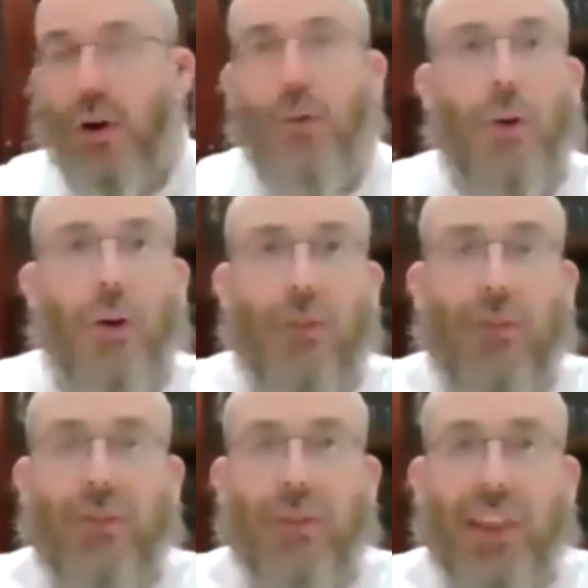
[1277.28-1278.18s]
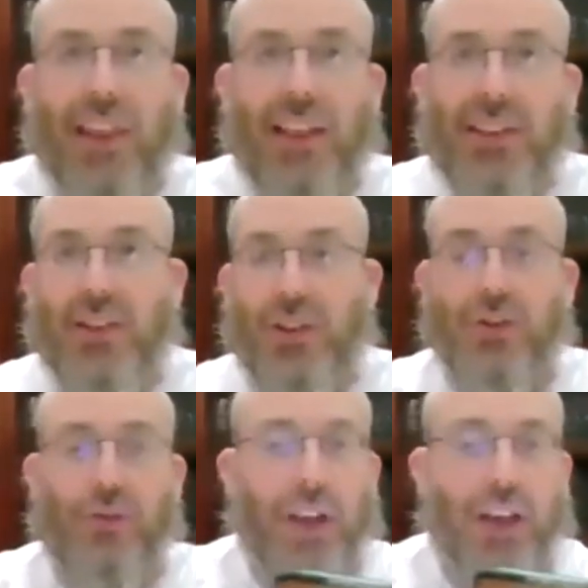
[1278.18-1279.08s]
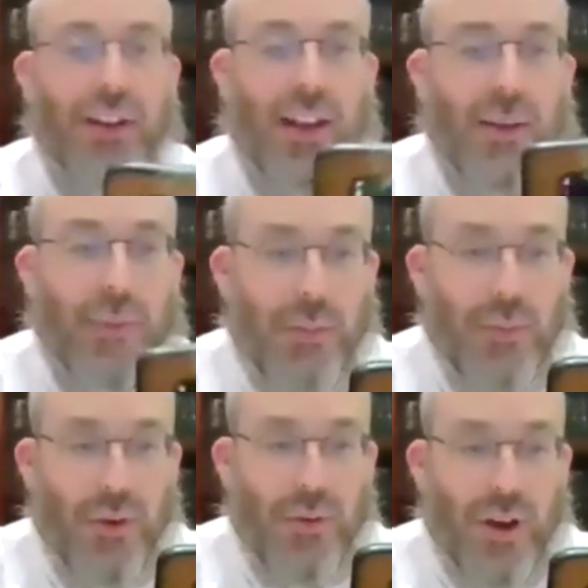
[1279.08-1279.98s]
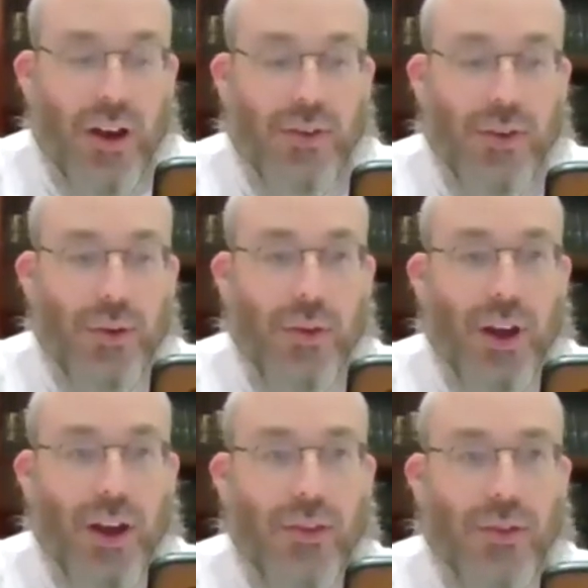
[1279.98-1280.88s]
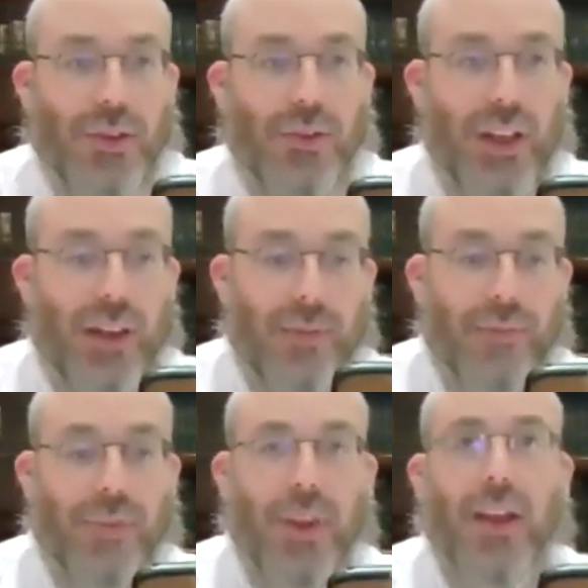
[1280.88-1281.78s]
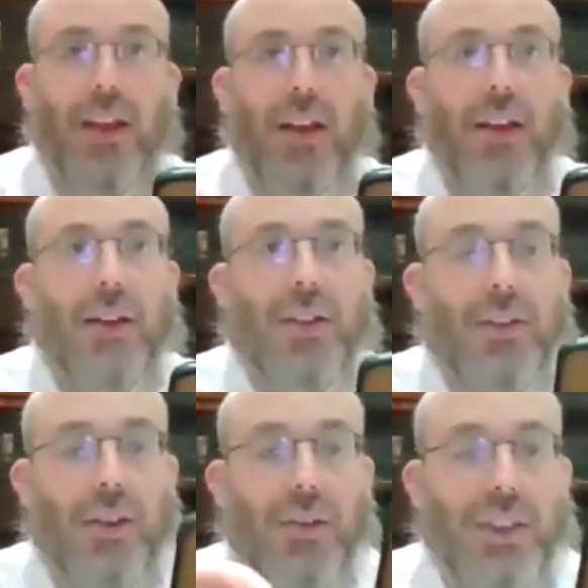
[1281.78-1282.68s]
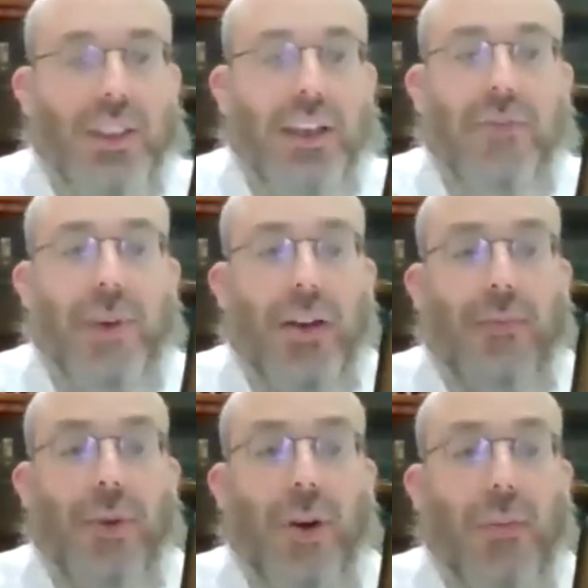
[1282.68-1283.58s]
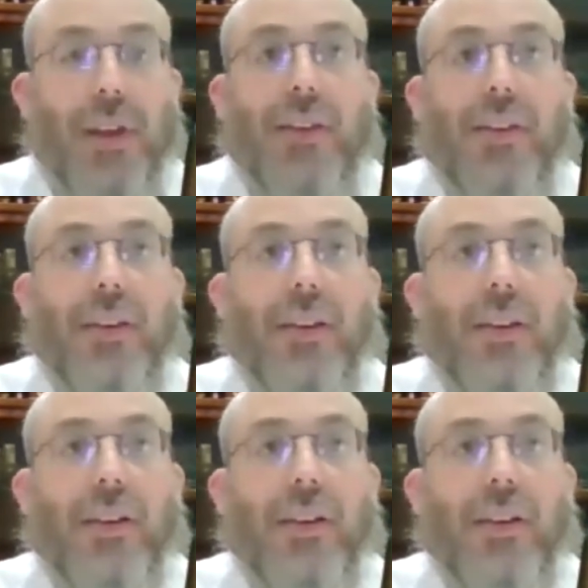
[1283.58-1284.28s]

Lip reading: go off this screen, and I'm going to move on to the other screen. So just give me a moment.